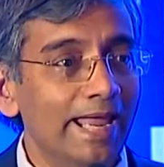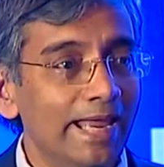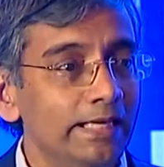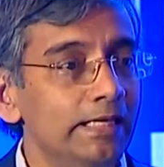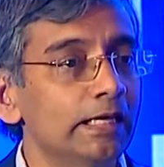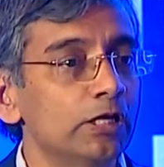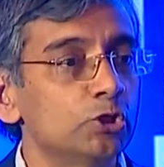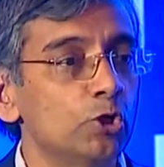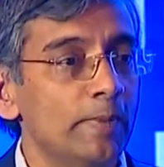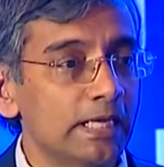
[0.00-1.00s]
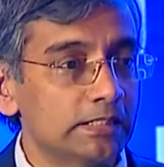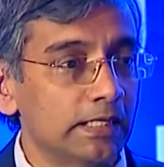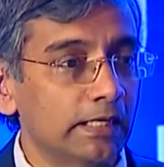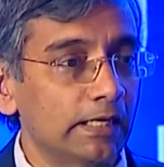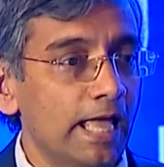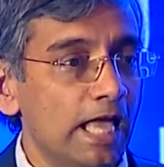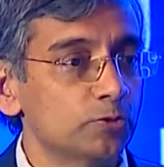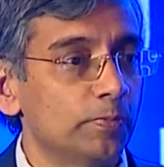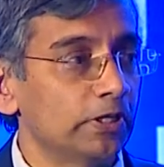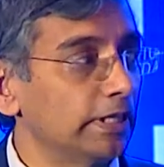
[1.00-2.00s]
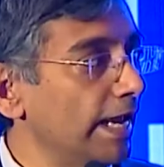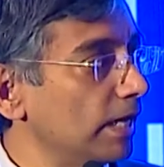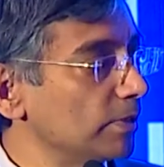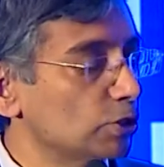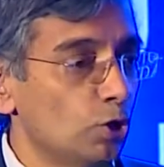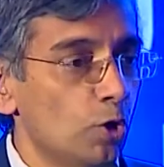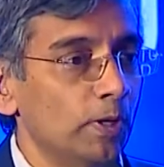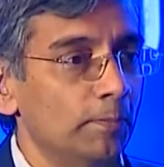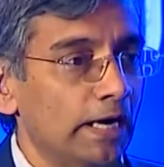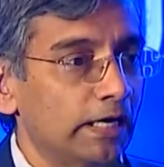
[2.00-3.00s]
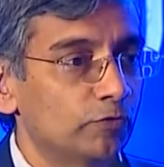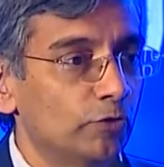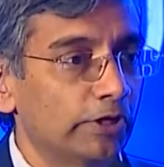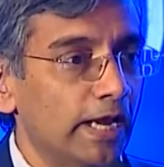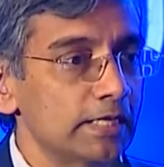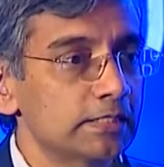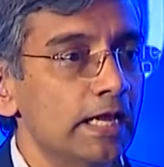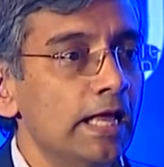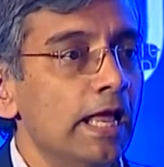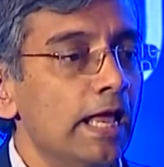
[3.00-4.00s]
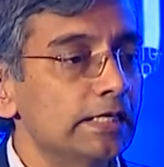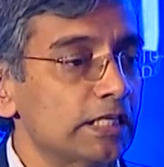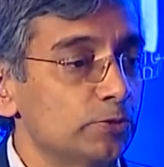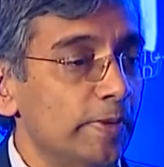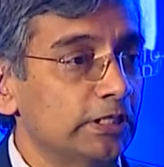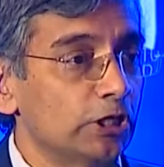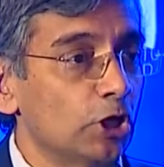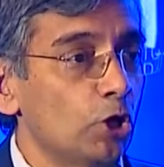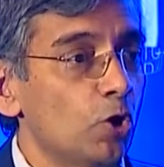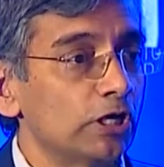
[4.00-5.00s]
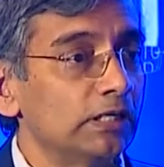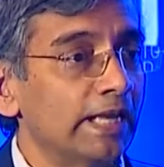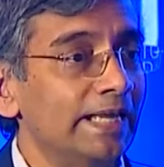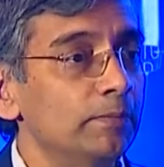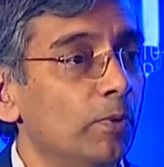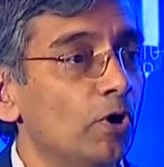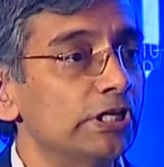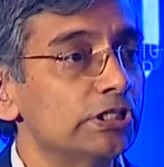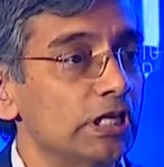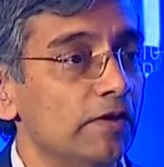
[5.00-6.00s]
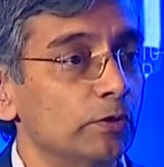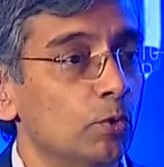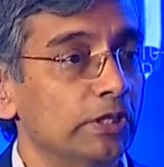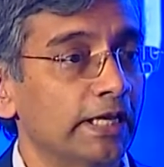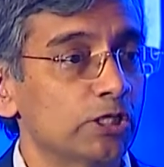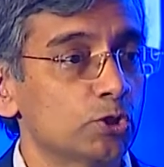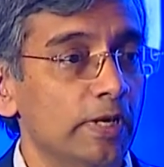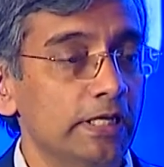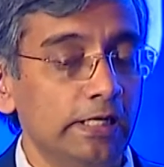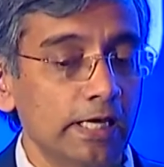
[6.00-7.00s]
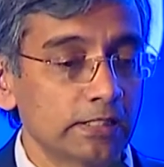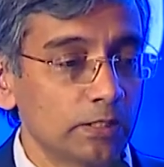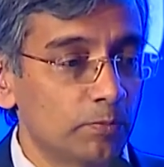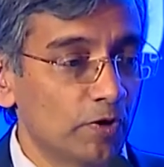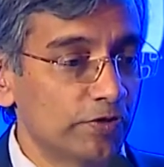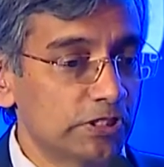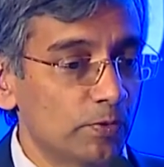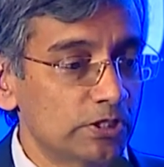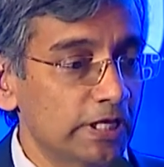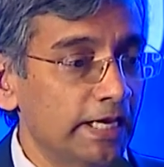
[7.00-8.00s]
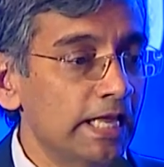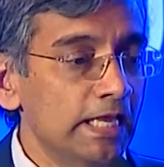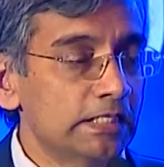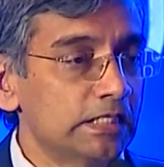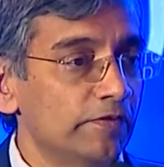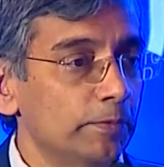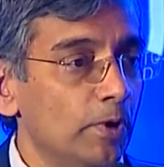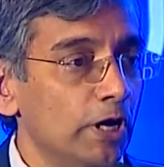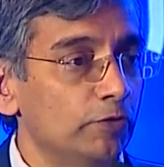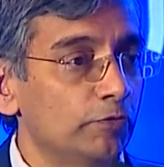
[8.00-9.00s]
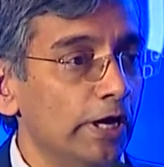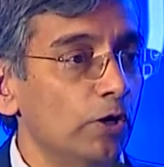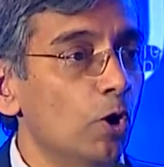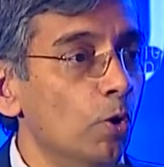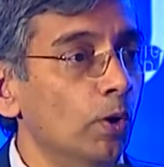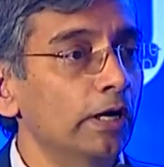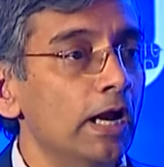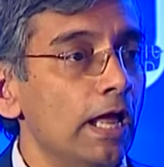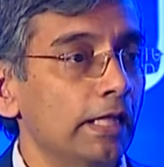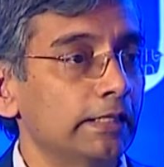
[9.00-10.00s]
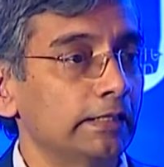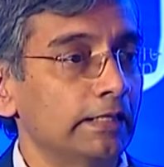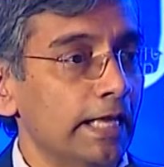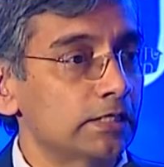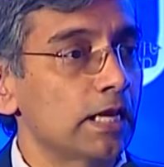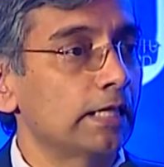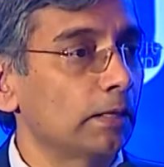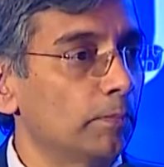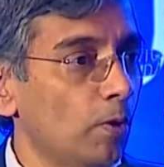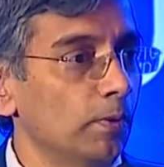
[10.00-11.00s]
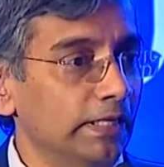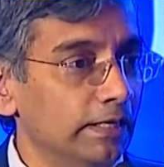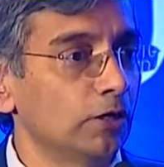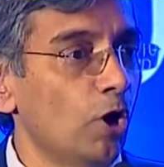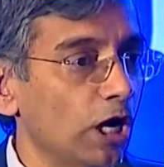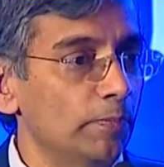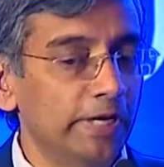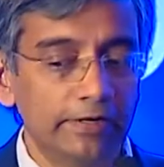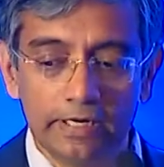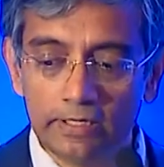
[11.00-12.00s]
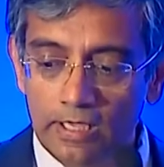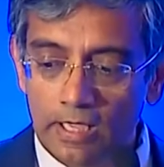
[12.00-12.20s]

India domestic, as per the Airbus global market forecast, is expected to grow at 9.7 over the next 20 years. And Professor was saying 7.5 over, I think, the next, I think, probably a little longer period.